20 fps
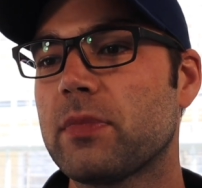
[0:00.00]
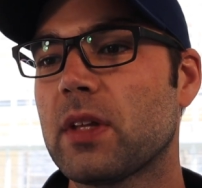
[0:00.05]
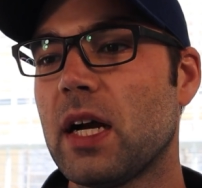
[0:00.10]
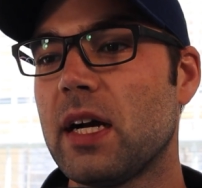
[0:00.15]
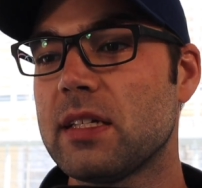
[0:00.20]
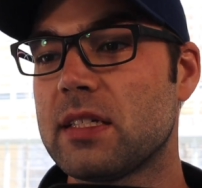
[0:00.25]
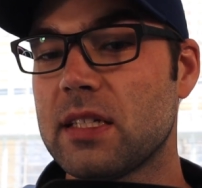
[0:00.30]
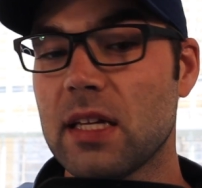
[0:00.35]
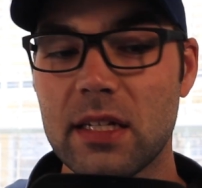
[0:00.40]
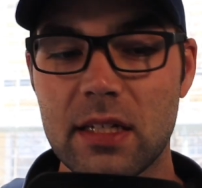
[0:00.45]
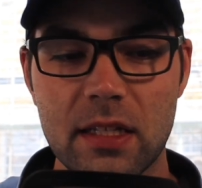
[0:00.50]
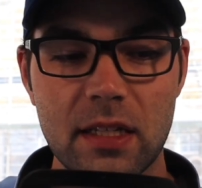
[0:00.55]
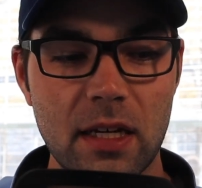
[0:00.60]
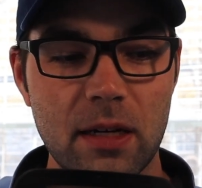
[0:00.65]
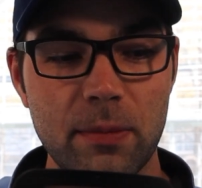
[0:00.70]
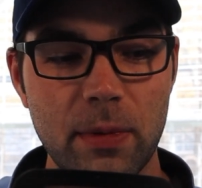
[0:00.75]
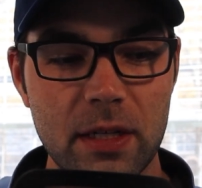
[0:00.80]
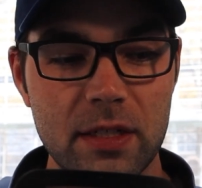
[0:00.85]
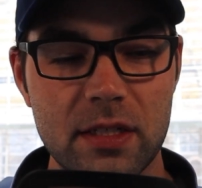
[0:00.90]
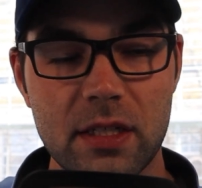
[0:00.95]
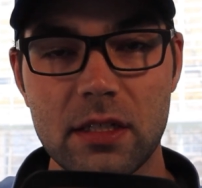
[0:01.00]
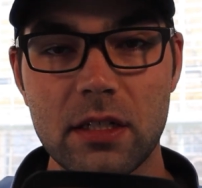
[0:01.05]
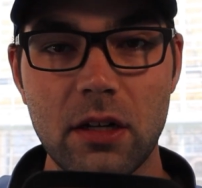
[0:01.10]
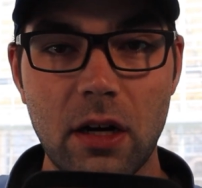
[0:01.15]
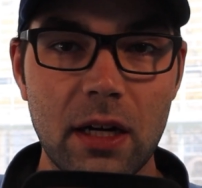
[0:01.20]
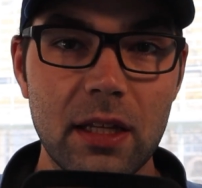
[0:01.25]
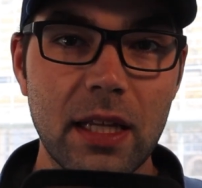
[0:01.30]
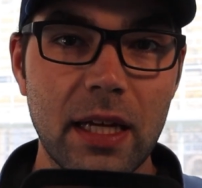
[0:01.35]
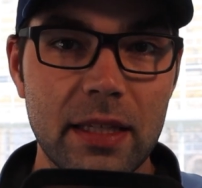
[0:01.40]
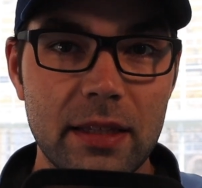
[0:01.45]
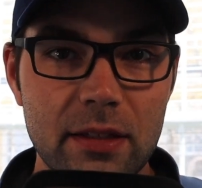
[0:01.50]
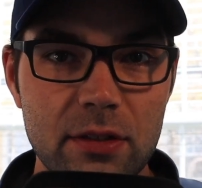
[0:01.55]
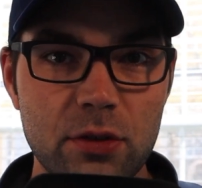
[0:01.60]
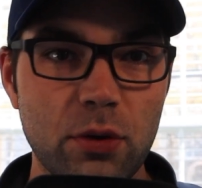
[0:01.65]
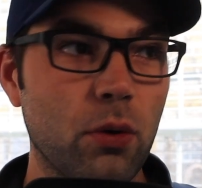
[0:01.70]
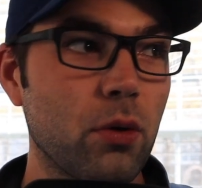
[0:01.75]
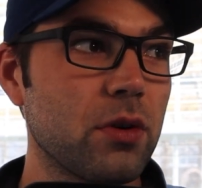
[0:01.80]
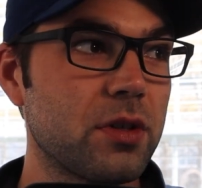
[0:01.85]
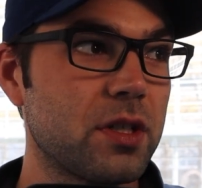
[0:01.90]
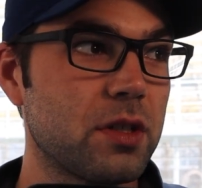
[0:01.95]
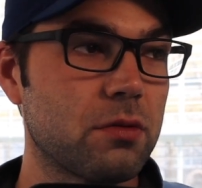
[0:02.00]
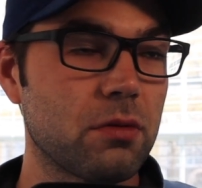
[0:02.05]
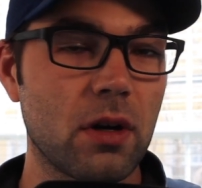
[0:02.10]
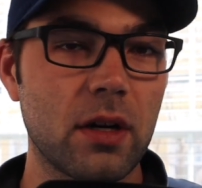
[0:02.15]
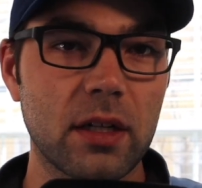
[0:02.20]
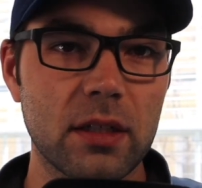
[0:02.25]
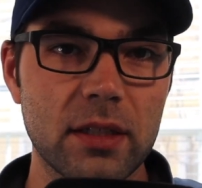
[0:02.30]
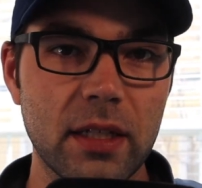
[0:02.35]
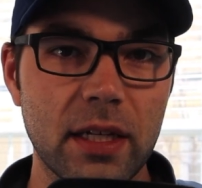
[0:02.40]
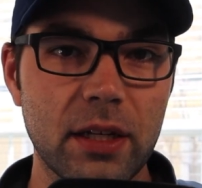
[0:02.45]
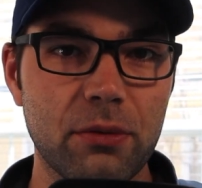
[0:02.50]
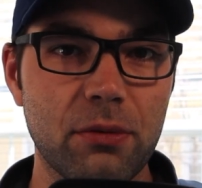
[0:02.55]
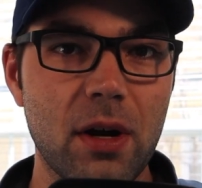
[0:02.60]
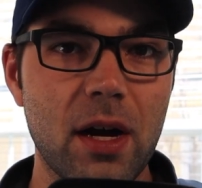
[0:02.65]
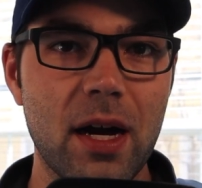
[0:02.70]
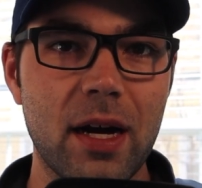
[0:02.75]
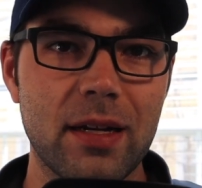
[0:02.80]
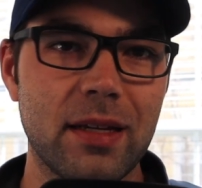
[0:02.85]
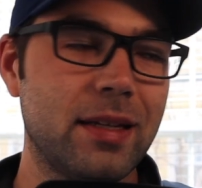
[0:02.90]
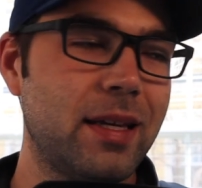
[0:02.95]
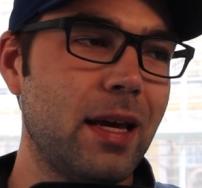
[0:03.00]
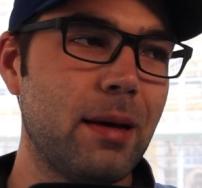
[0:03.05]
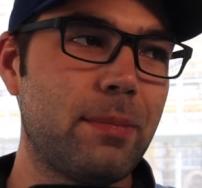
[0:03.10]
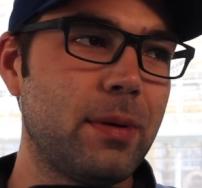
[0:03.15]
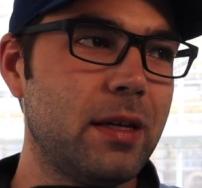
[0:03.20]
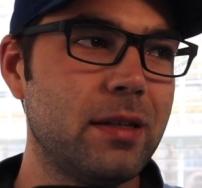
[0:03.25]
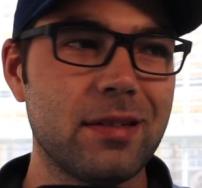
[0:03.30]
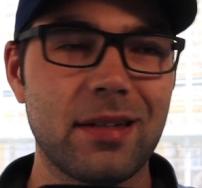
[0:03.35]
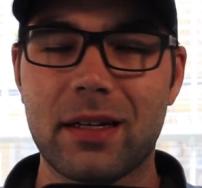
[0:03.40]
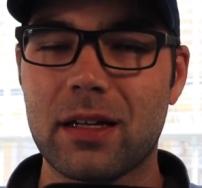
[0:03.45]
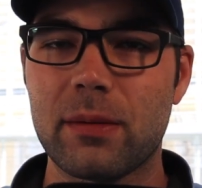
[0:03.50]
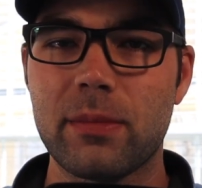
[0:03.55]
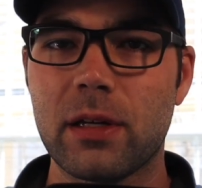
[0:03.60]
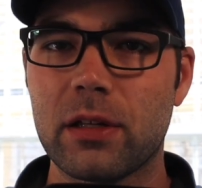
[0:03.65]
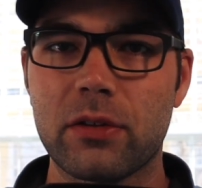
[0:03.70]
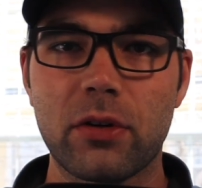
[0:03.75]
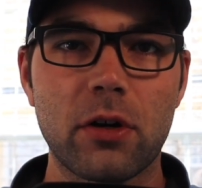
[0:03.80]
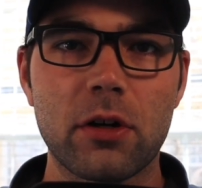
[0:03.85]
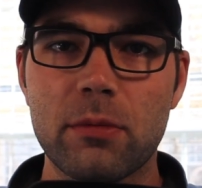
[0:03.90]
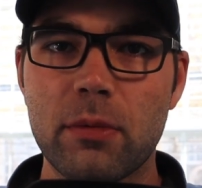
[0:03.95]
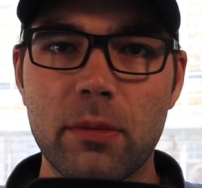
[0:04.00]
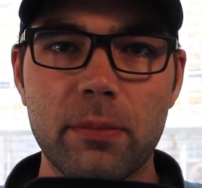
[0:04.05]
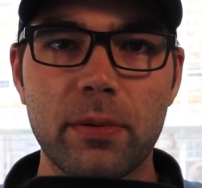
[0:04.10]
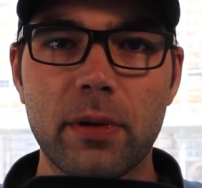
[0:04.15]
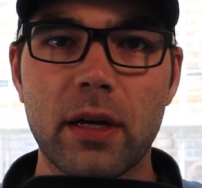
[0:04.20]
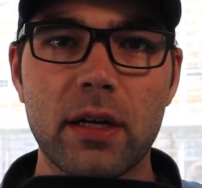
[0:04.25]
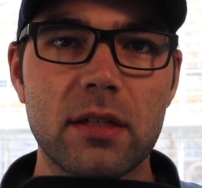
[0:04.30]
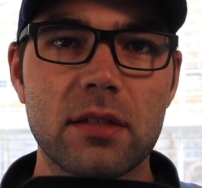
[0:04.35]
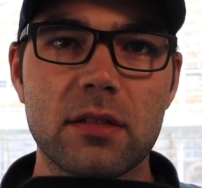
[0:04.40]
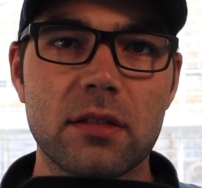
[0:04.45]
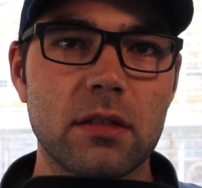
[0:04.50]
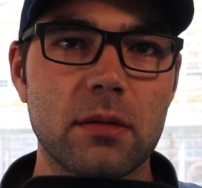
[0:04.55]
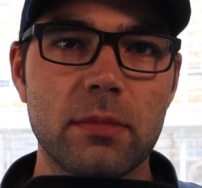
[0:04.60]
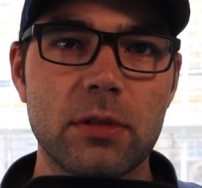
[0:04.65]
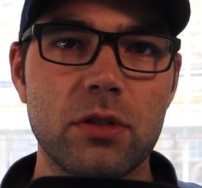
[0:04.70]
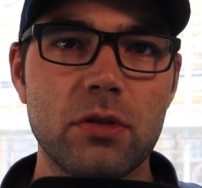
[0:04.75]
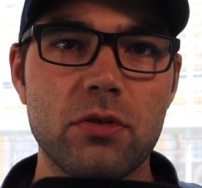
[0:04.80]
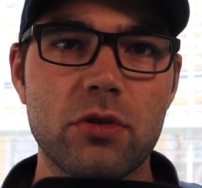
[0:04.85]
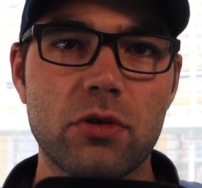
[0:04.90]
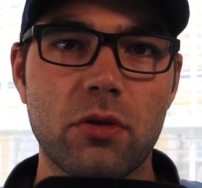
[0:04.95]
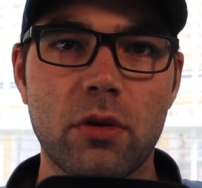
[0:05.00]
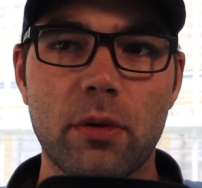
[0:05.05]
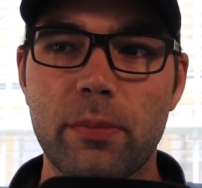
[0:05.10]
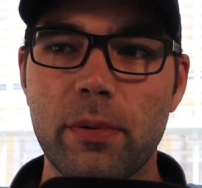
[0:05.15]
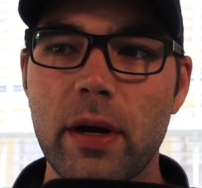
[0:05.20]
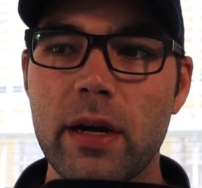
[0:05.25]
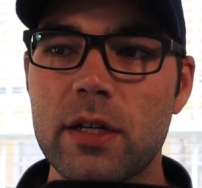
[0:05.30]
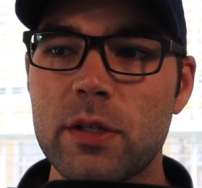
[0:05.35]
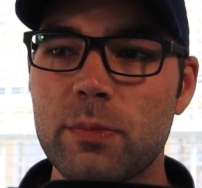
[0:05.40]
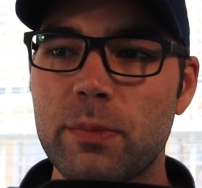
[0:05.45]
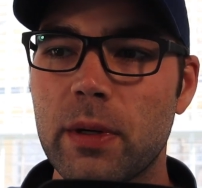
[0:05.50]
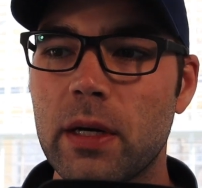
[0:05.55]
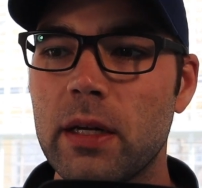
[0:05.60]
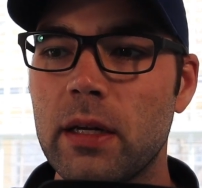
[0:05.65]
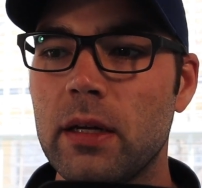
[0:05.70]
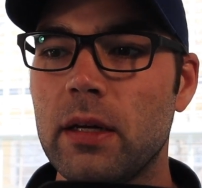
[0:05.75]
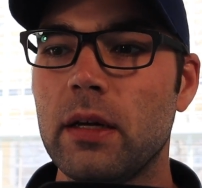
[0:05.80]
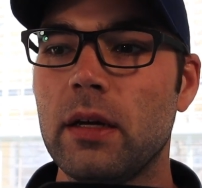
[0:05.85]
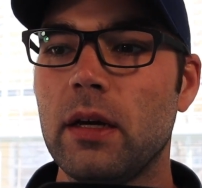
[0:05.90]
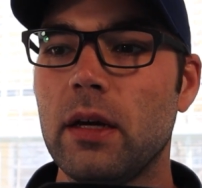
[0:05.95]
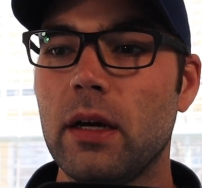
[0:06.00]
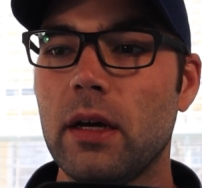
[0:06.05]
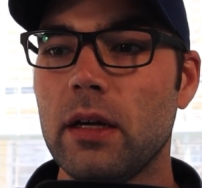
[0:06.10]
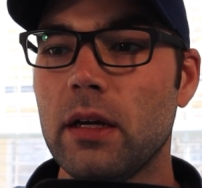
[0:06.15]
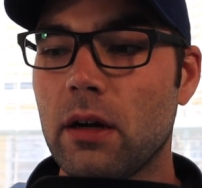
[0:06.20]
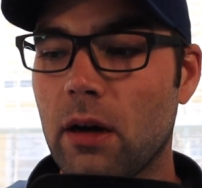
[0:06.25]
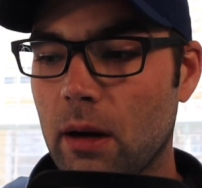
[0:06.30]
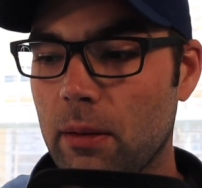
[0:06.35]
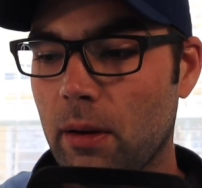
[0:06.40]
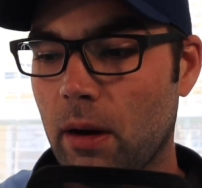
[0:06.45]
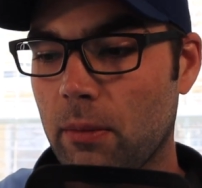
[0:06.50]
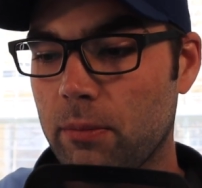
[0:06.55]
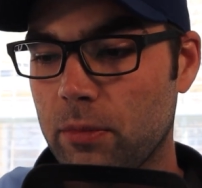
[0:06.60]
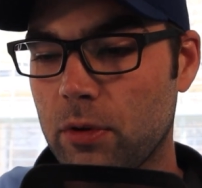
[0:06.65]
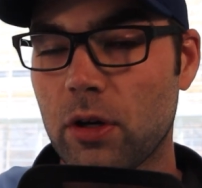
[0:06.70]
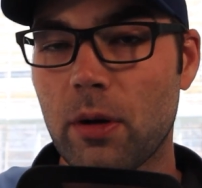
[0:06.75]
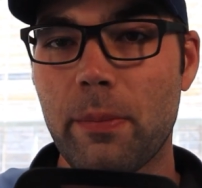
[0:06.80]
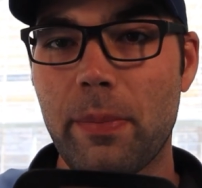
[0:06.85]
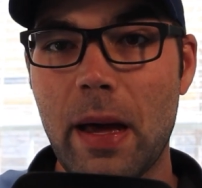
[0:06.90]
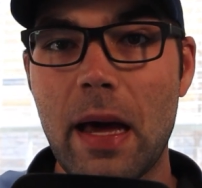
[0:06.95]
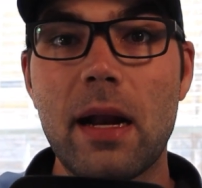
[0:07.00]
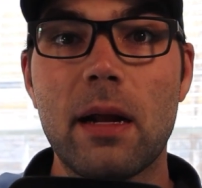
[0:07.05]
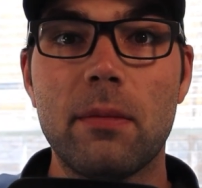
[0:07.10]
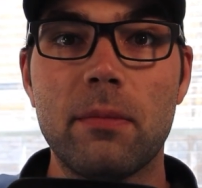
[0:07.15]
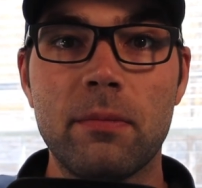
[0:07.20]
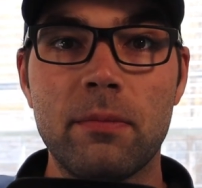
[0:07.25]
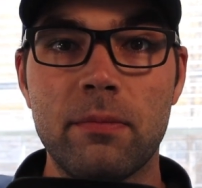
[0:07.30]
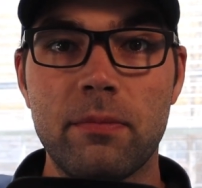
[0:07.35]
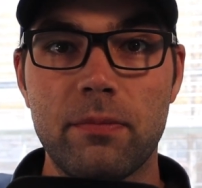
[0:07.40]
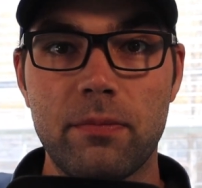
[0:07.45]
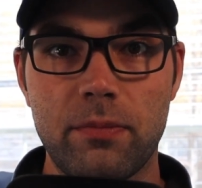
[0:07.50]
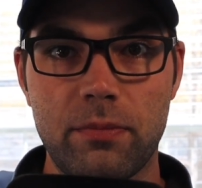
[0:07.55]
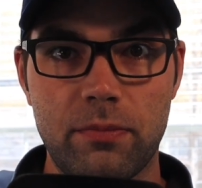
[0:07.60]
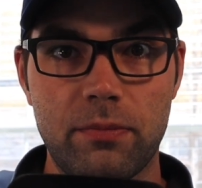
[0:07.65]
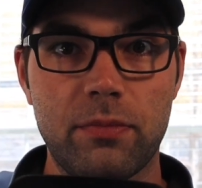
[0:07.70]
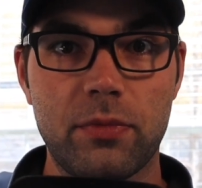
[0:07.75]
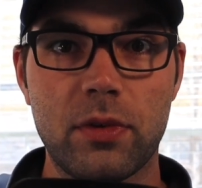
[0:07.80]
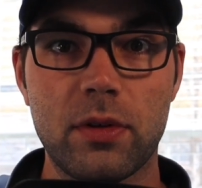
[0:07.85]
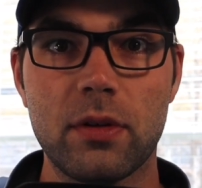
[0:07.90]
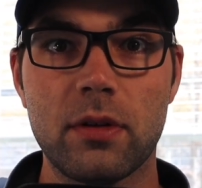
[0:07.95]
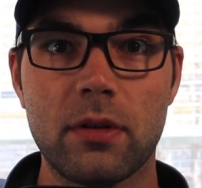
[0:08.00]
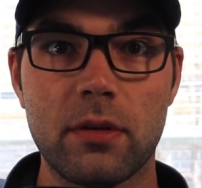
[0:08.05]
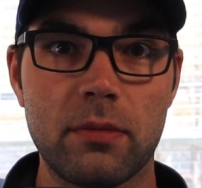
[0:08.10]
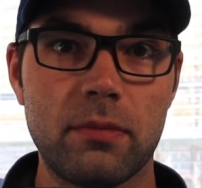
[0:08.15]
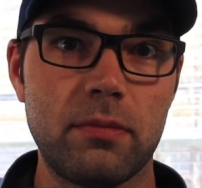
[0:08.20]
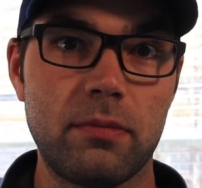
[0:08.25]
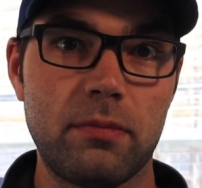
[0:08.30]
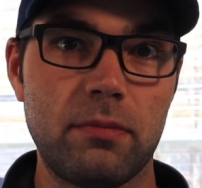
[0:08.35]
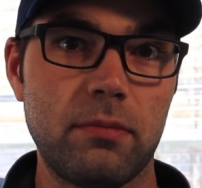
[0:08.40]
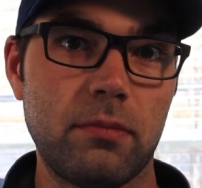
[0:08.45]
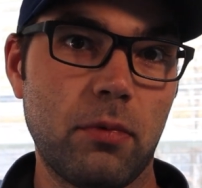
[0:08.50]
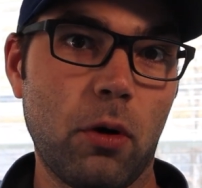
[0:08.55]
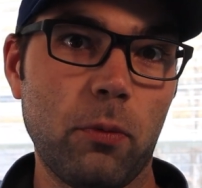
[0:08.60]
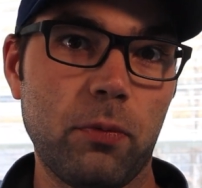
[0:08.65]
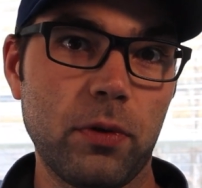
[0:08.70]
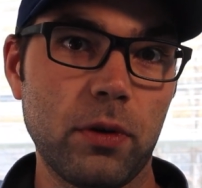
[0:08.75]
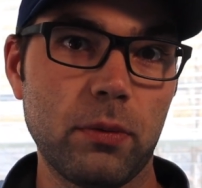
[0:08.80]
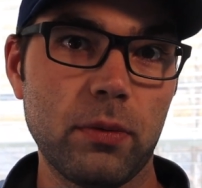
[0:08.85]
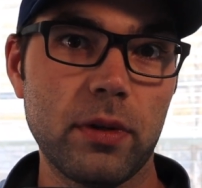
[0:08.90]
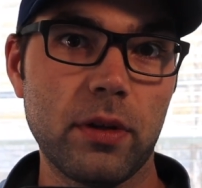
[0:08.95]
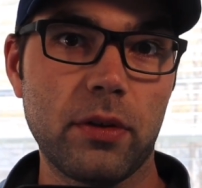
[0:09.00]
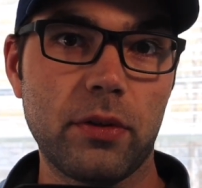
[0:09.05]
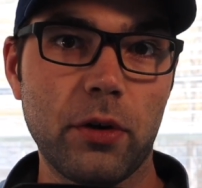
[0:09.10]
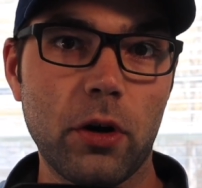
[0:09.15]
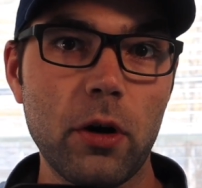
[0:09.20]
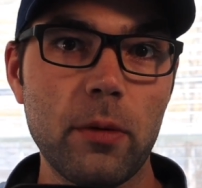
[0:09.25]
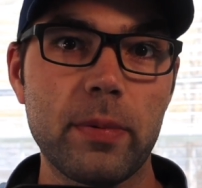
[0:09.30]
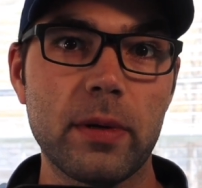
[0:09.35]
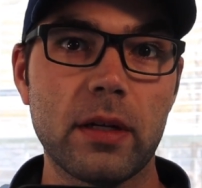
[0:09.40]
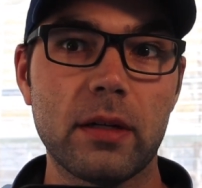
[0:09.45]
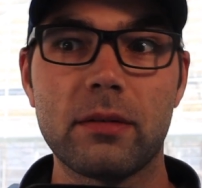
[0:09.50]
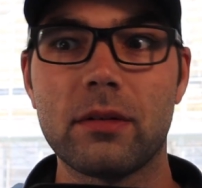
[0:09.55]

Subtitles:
I said to them, I said, I like this horse. He's running later on. He's not going to be a tournament play because he's going to be too short a price. But, I'm going to bet him to hopefully win the Derby.